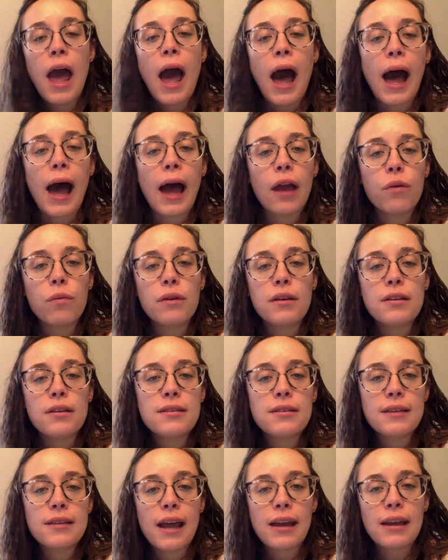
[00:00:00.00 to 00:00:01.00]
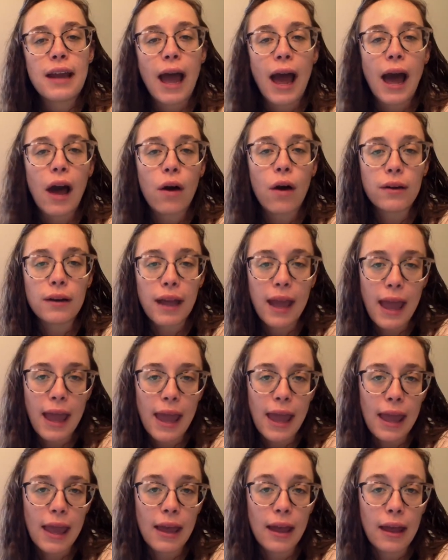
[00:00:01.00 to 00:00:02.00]
I will send out
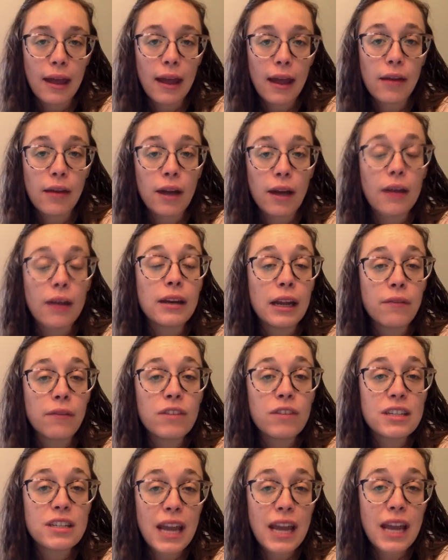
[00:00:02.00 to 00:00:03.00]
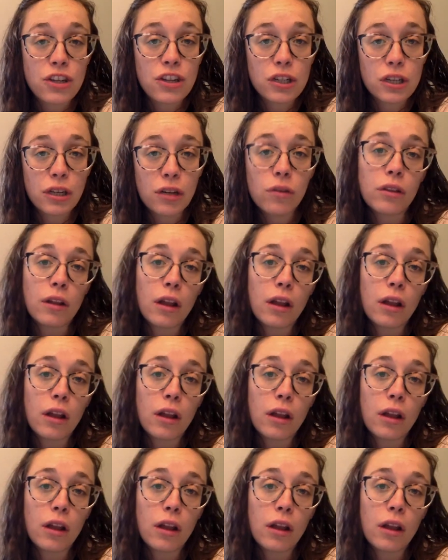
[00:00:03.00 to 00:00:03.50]
an invitation